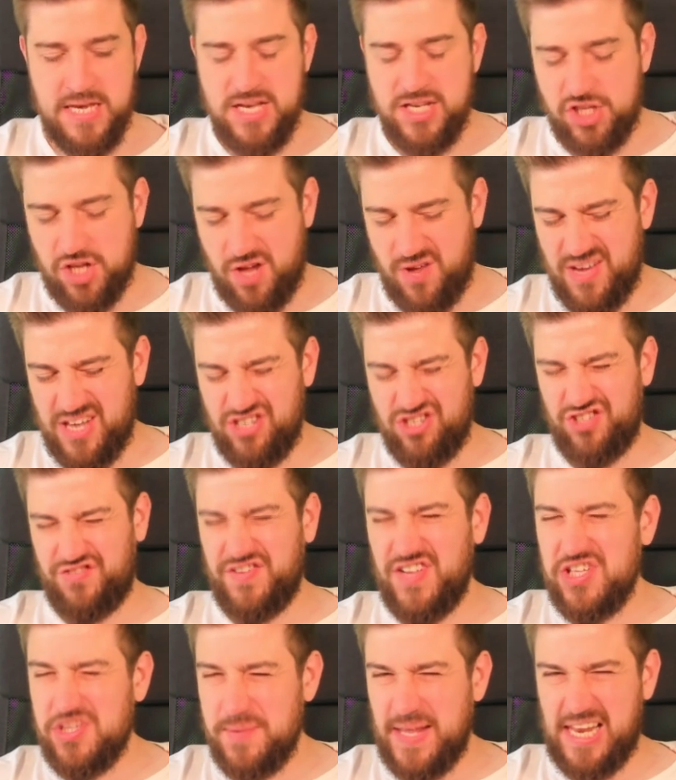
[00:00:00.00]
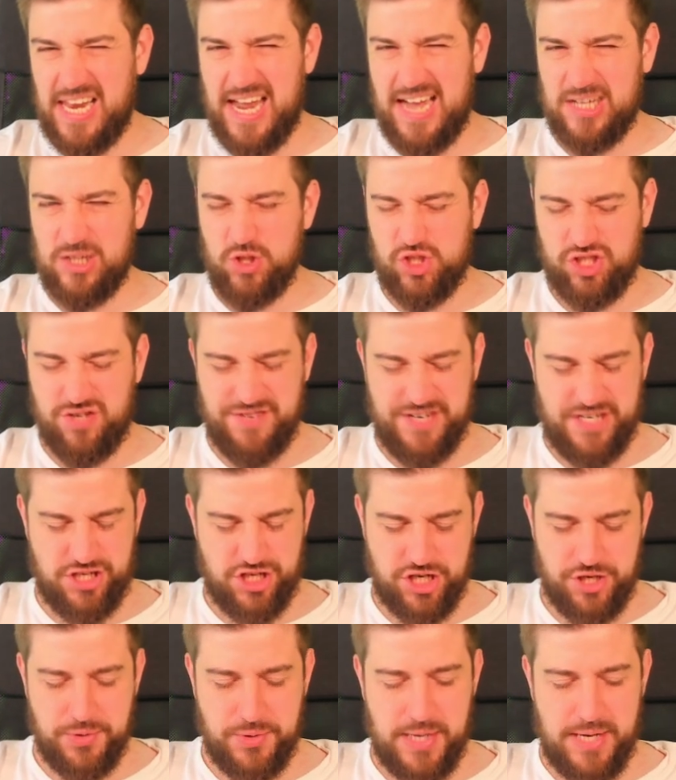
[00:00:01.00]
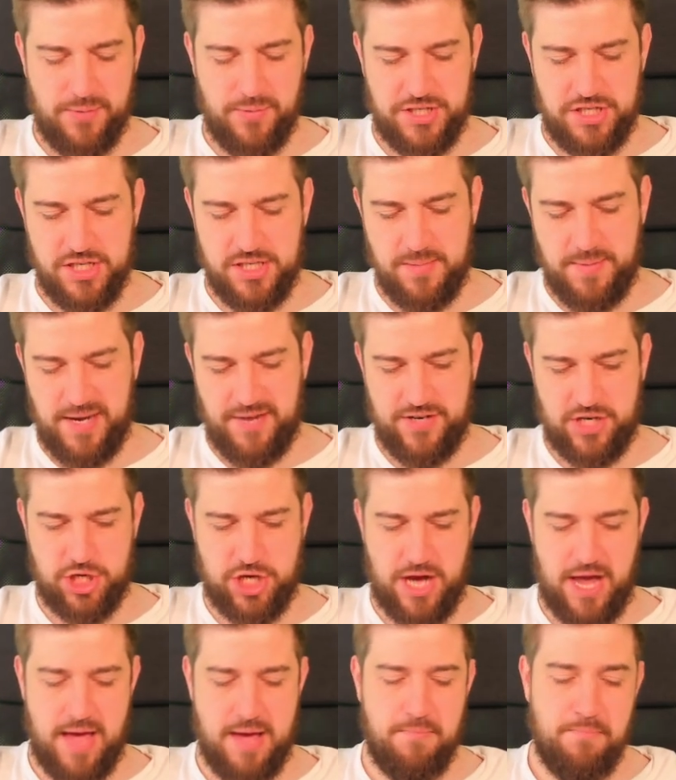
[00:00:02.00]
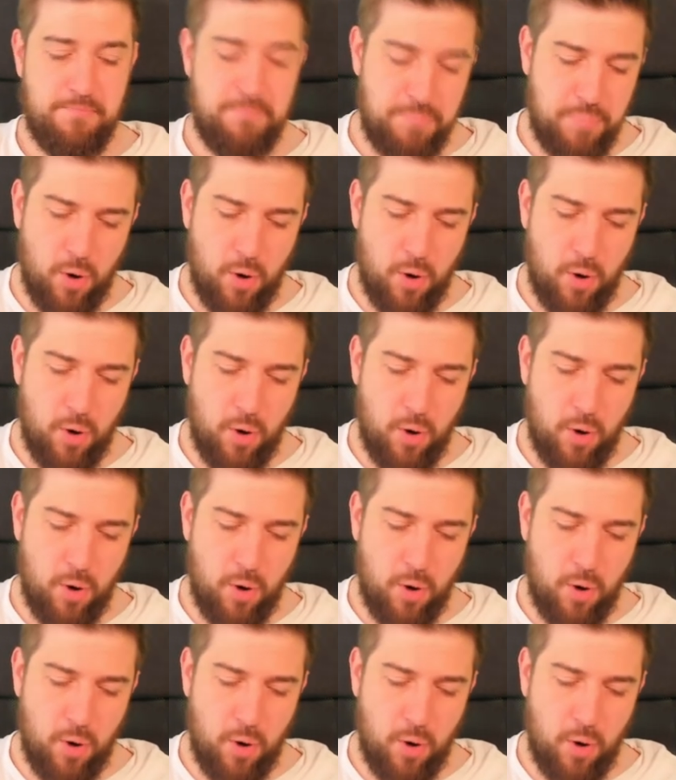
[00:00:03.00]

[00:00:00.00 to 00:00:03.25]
So he just feels a bit lackluster in shooting, which is a bit of a shame.